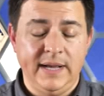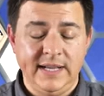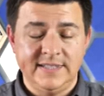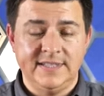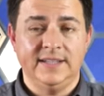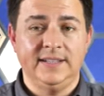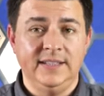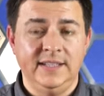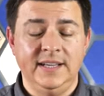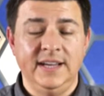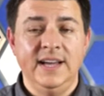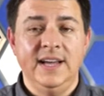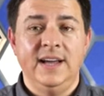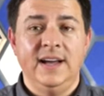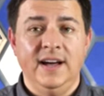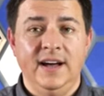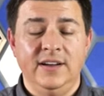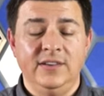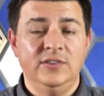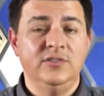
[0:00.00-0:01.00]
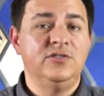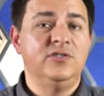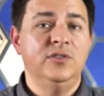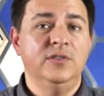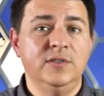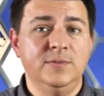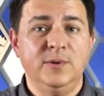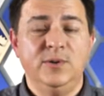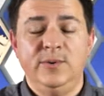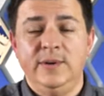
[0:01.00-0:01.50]
Basically, uh, you
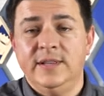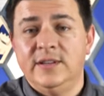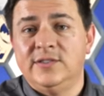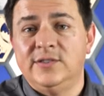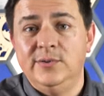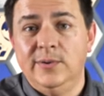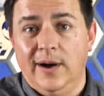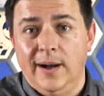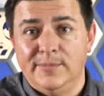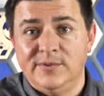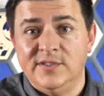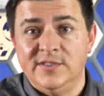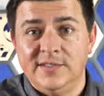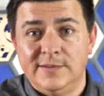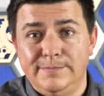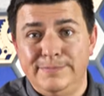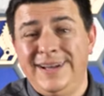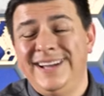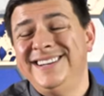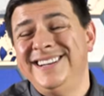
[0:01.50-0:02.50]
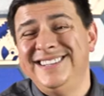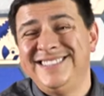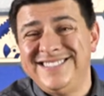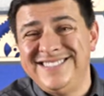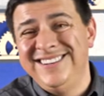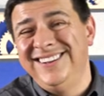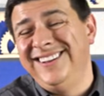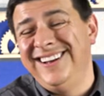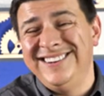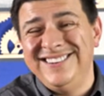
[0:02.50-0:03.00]
choose between those two options, but it's
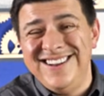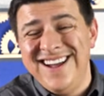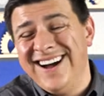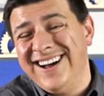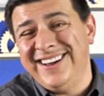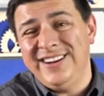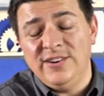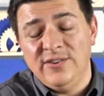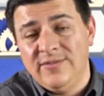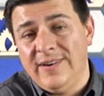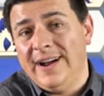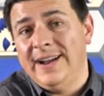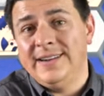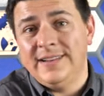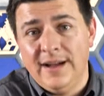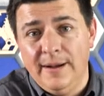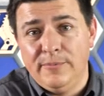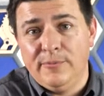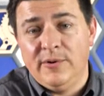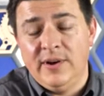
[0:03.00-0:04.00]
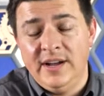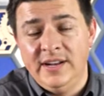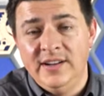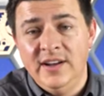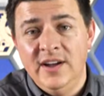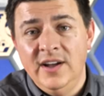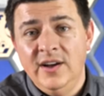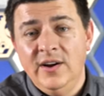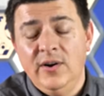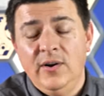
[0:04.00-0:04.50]
still a nine grand upgrade
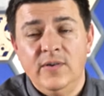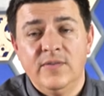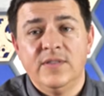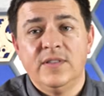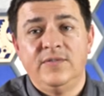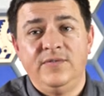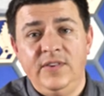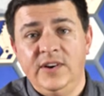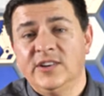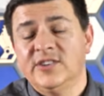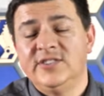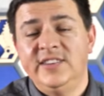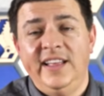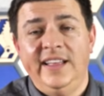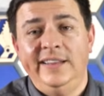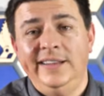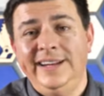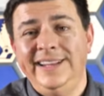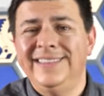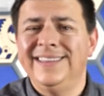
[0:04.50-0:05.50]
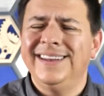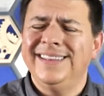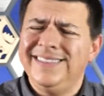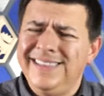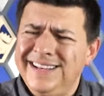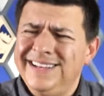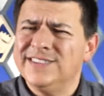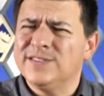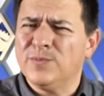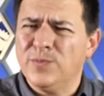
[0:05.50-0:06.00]
over the functionality that I
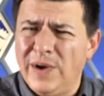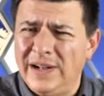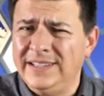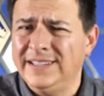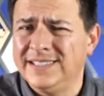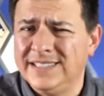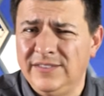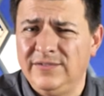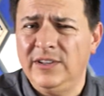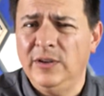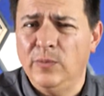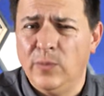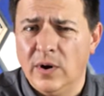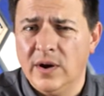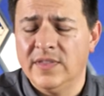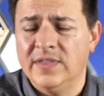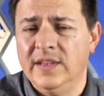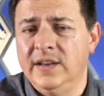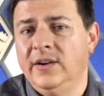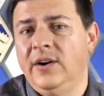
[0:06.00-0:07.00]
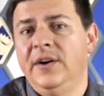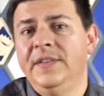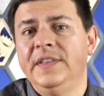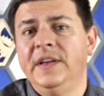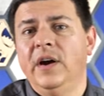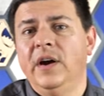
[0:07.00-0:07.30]
think is relatively worth it on